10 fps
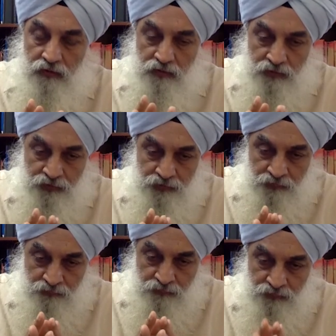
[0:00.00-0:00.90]
uh,
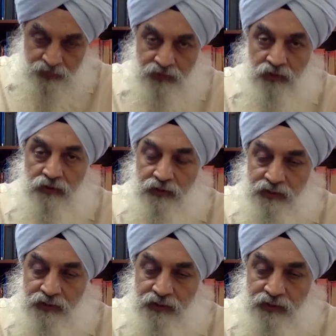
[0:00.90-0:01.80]
fiscal
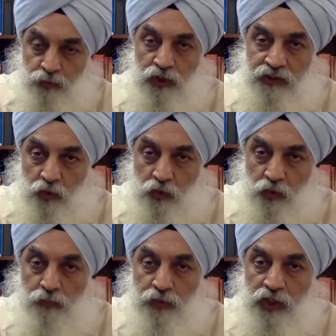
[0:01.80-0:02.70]
stimulus component
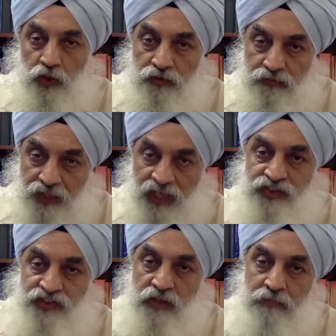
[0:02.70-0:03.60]
of the financial
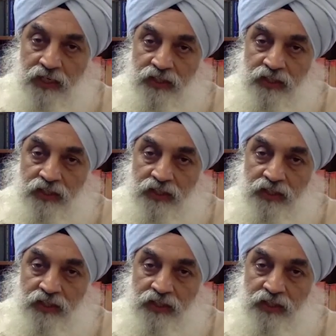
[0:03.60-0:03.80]
package,